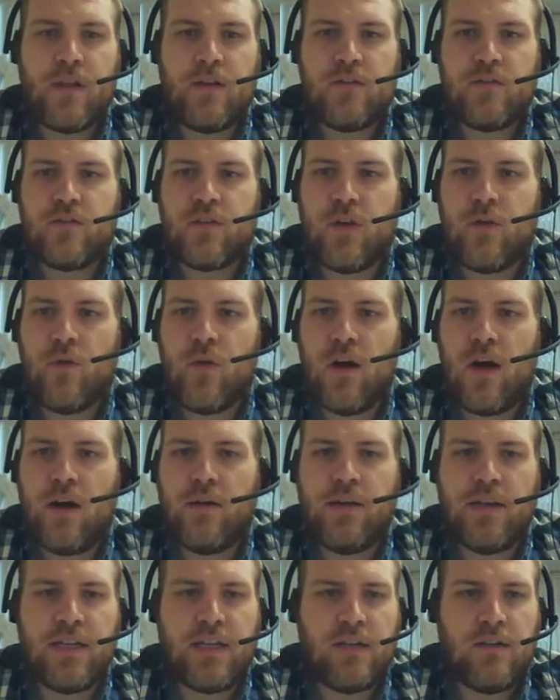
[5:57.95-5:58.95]
So
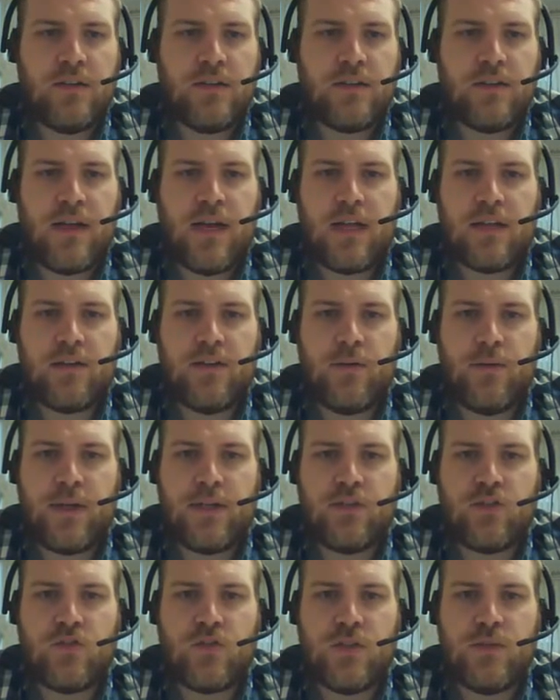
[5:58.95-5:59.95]
I'm going to click add new
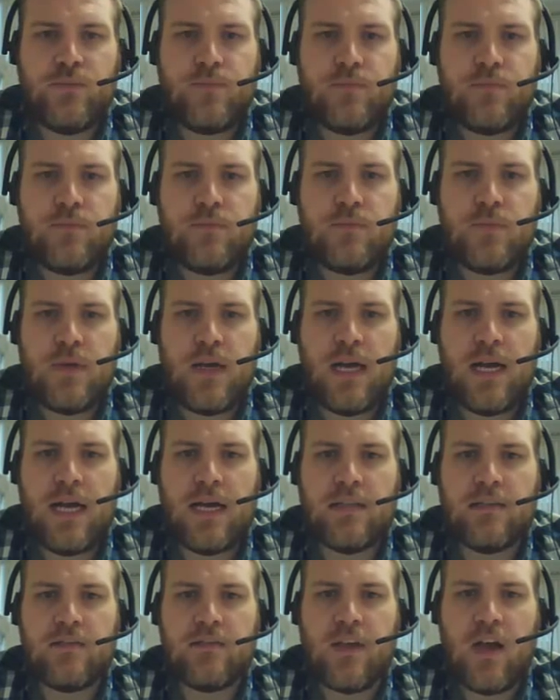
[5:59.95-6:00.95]
entry.
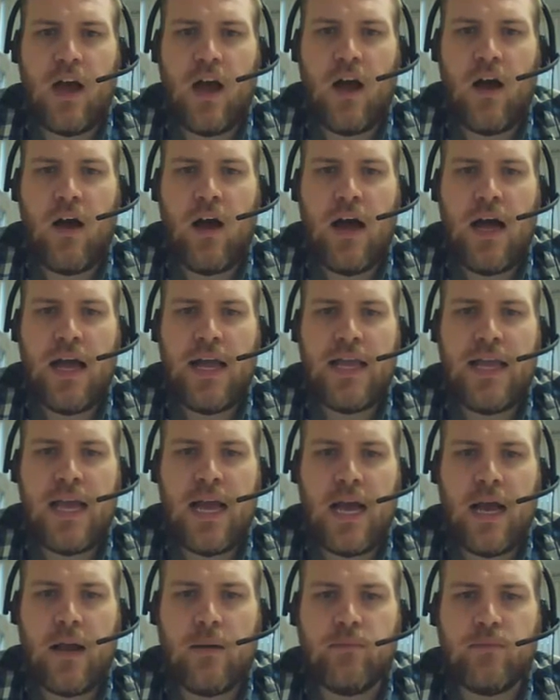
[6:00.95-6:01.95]
And I
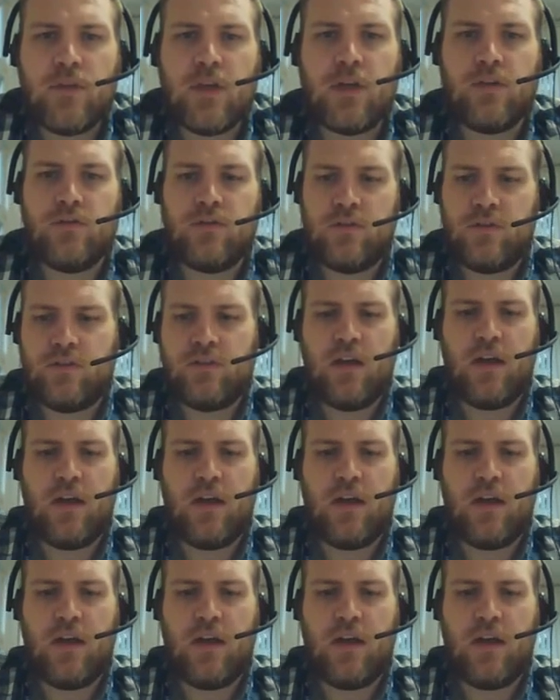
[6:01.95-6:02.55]
am going to